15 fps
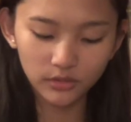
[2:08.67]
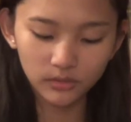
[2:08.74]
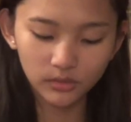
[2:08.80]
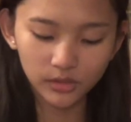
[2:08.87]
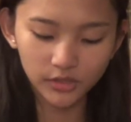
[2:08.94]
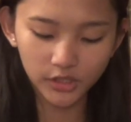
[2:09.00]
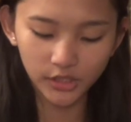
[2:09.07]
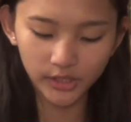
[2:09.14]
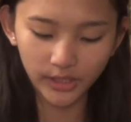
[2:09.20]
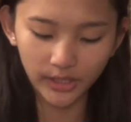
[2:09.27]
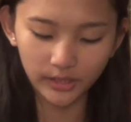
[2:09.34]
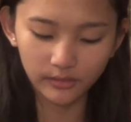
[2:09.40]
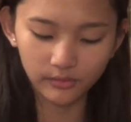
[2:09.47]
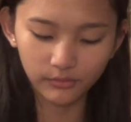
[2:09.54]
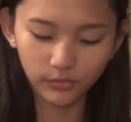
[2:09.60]
It's just
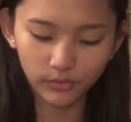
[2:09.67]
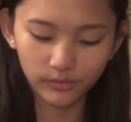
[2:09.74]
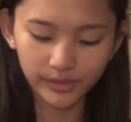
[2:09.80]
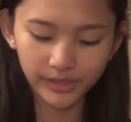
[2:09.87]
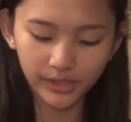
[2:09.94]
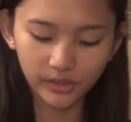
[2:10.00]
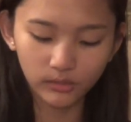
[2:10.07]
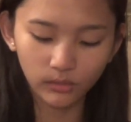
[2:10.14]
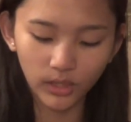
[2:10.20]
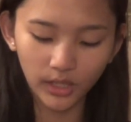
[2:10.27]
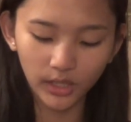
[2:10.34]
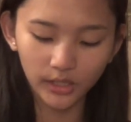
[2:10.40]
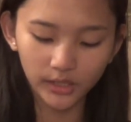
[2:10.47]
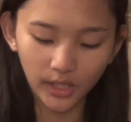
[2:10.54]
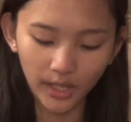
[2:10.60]
that for
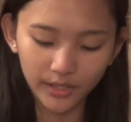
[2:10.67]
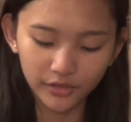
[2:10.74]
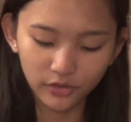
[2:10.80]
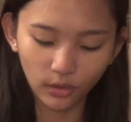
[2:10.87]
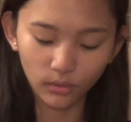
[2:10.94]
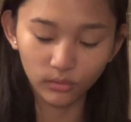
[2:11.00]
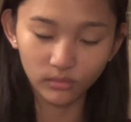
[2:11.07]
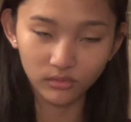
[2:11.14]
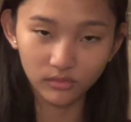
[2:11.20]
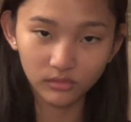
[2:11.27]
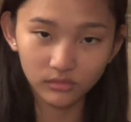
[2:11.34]
receipt-wise, I don't.